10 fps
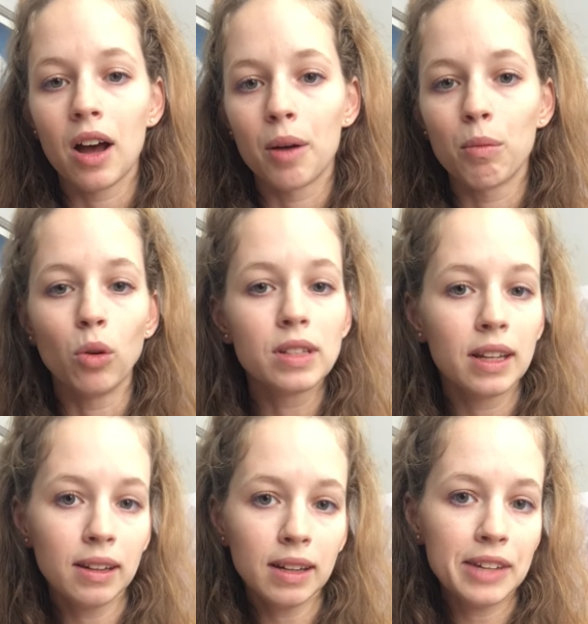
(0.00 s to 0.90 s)

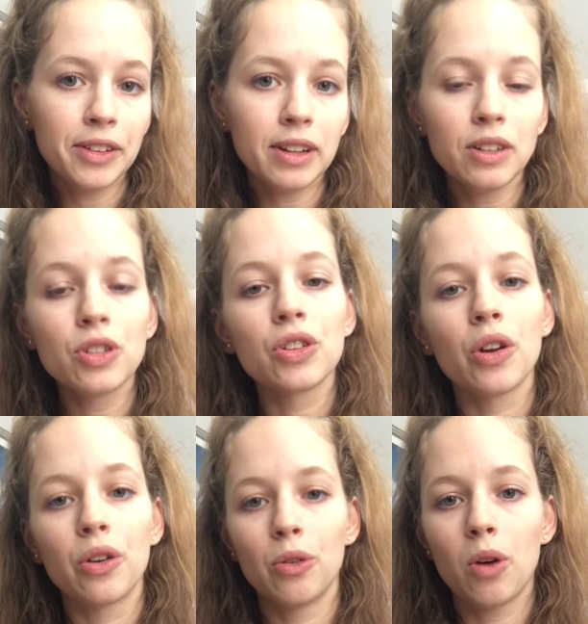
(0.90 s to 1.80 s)
molten even,
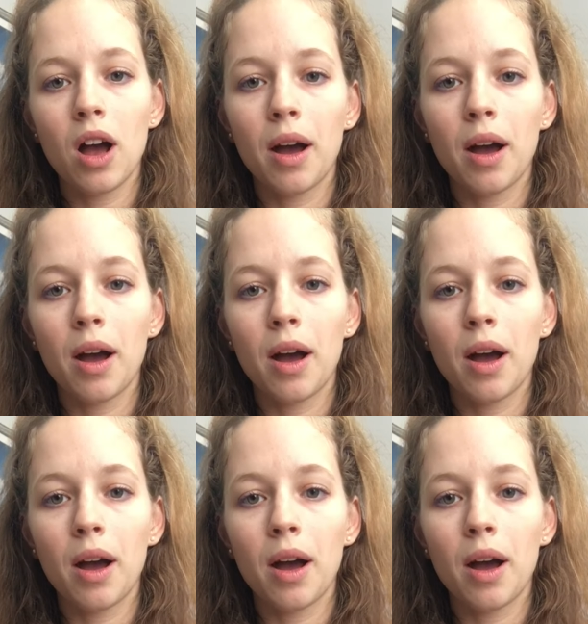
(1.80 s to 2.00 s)
so